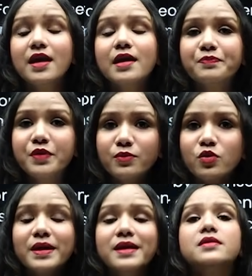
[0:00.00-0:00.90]
The
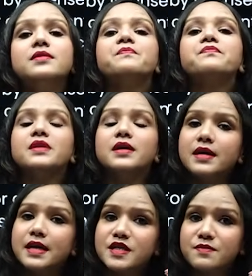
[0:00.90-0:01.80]
moment
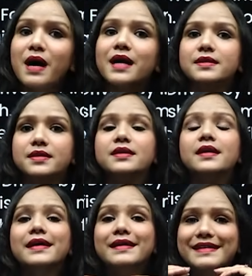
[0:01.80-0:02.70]
his mother
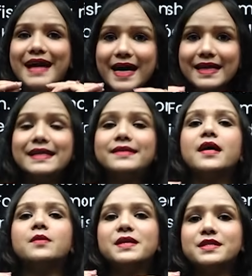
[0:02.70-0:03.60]
carried that
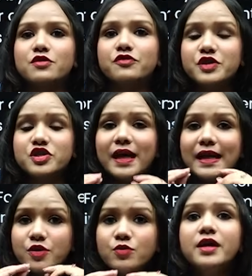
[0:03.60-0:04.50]
piece of fish
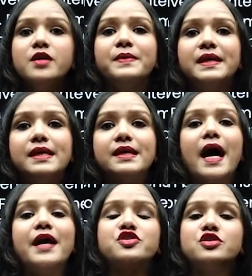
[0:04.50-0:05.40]
into her beak
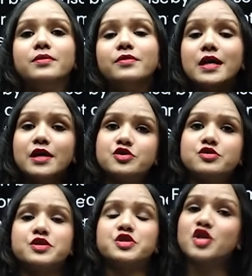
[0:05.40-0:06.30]
and she
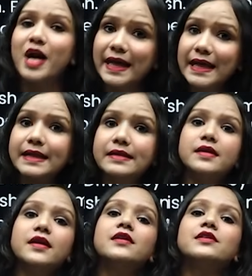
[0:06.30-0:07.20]
tried
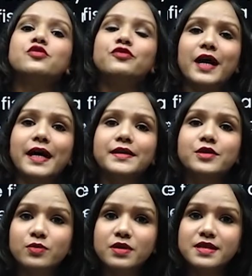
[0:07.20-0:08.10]
to fly
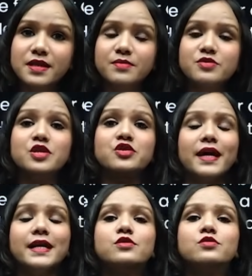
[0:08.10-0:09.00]
towards him, she
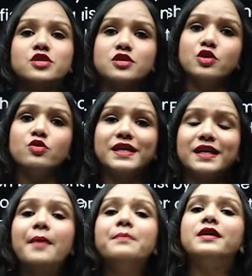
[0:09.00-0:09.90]
tried to just,
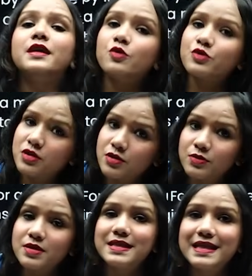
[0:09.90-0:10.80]
come closer to the
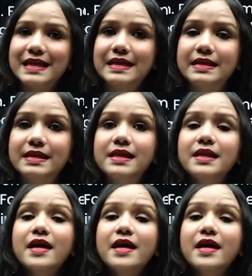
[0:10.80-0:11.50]
seagull.